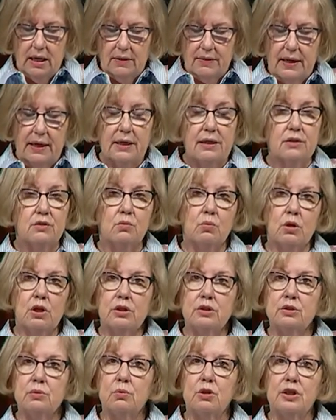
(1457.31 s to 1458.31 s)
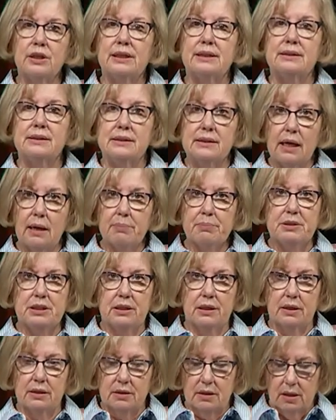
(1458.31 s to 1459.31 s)
that his words were
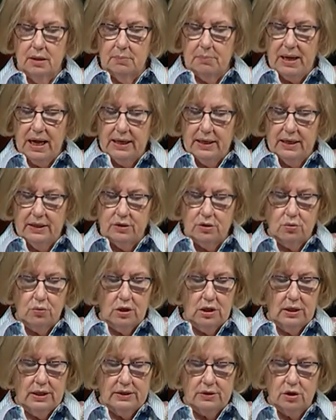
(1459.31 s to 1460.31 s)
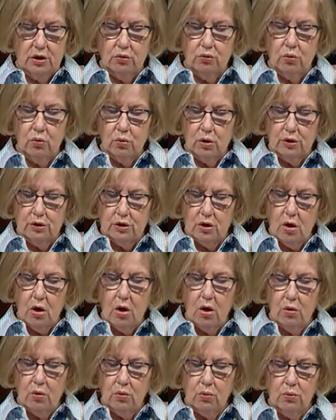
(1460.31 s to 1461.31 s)
accepted by Israel as the Lord's
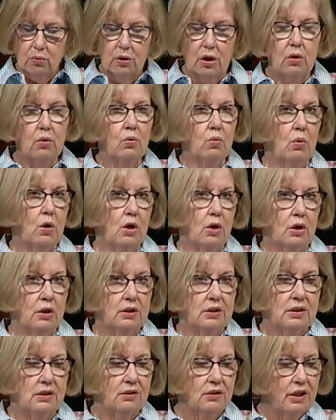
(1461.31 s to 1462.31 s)
own words.